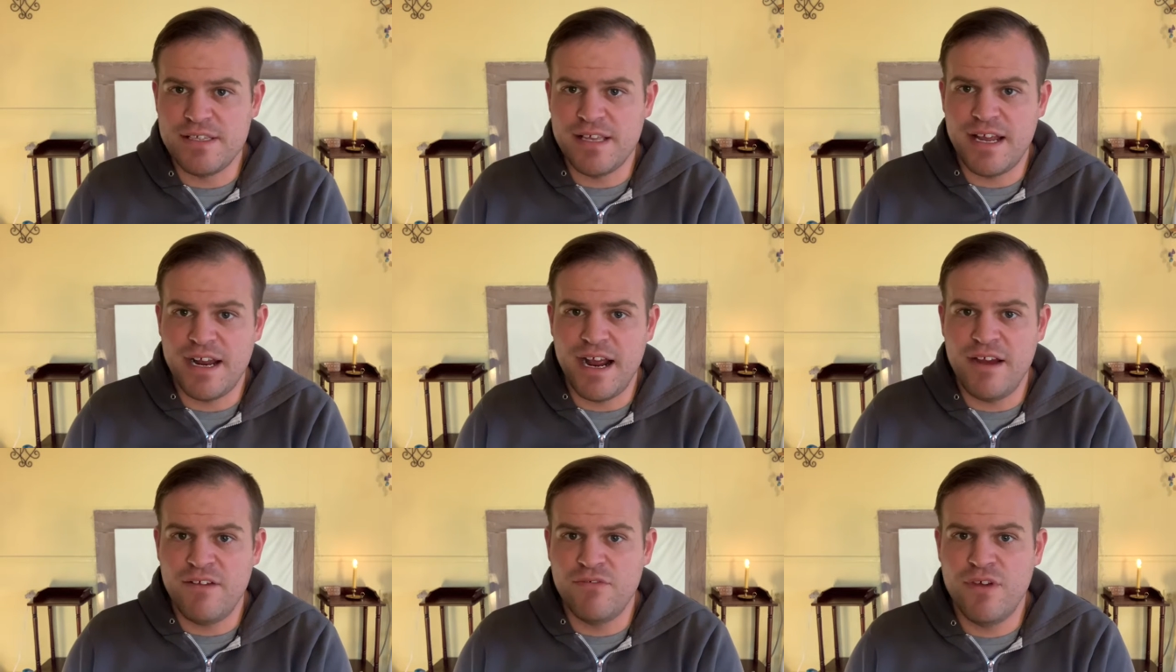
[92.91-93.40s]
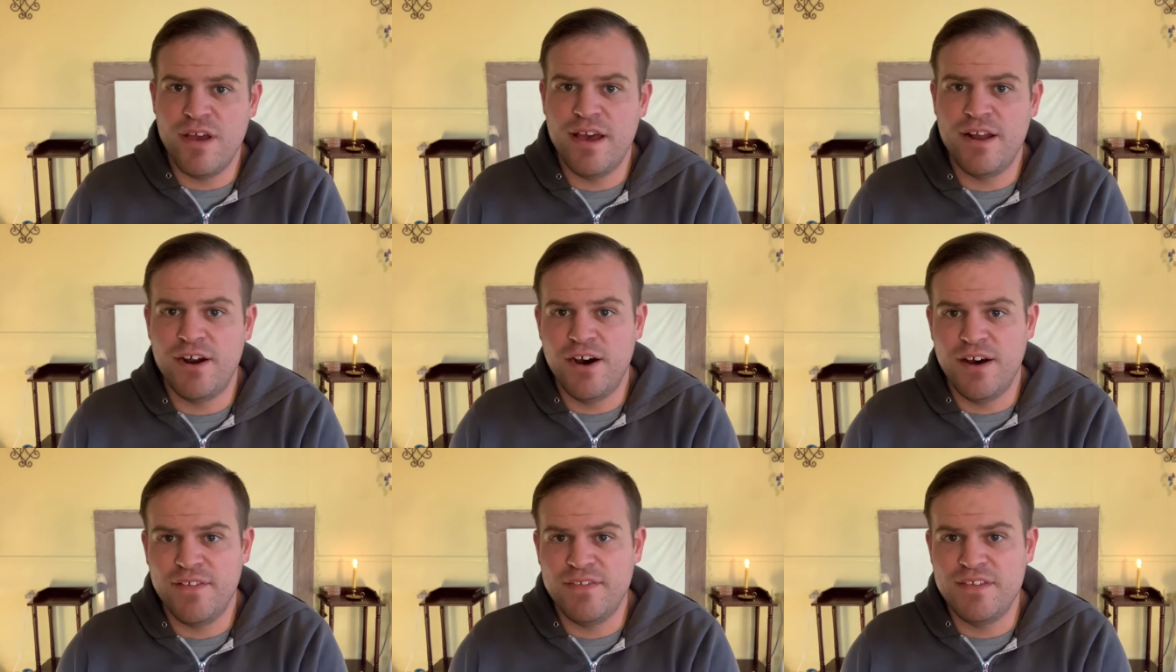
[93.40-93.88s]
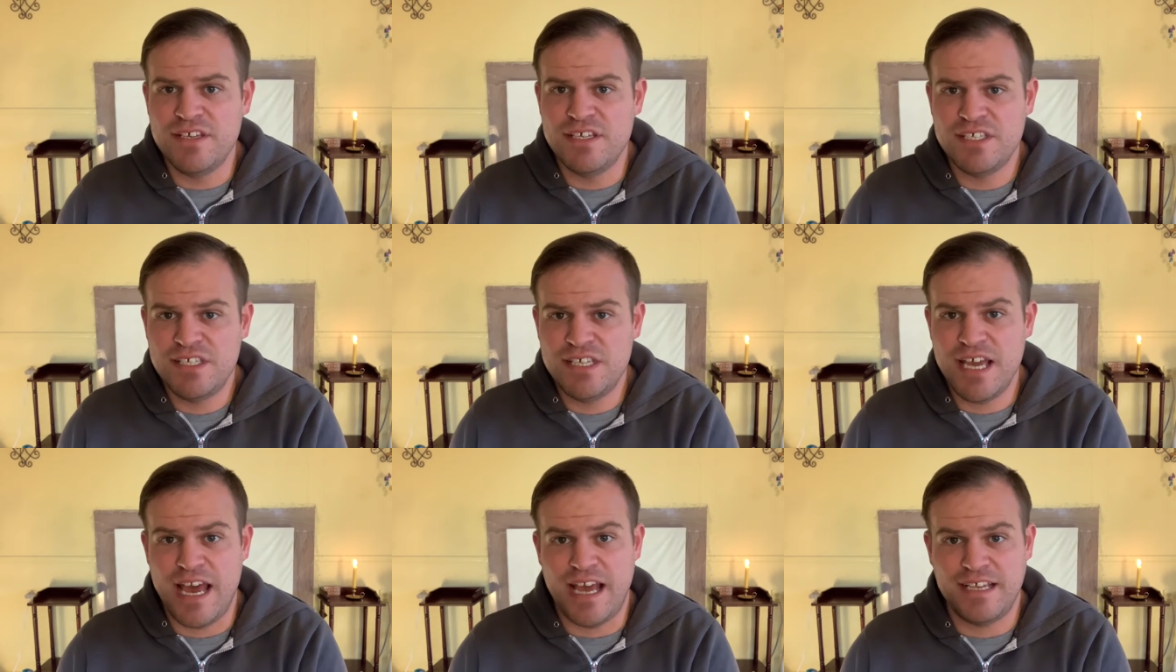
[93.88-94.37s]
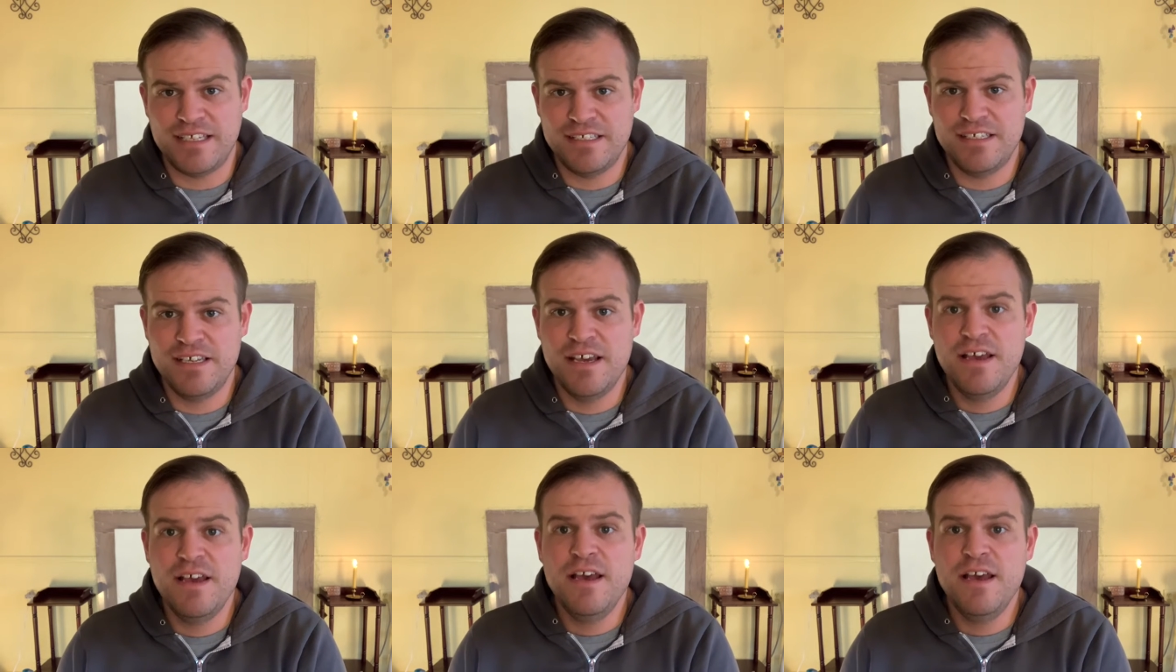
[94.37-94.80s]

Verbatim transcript: that I read on this text.